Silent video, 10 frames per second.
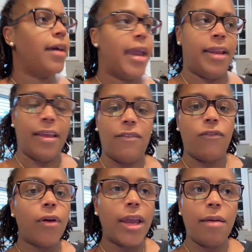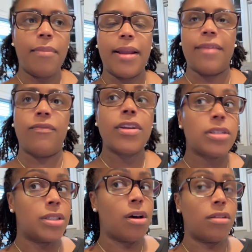Hated that for him, and
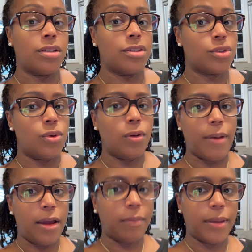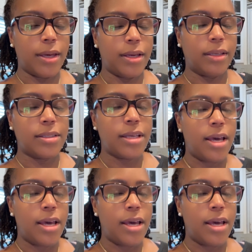eventually talked to the school about it because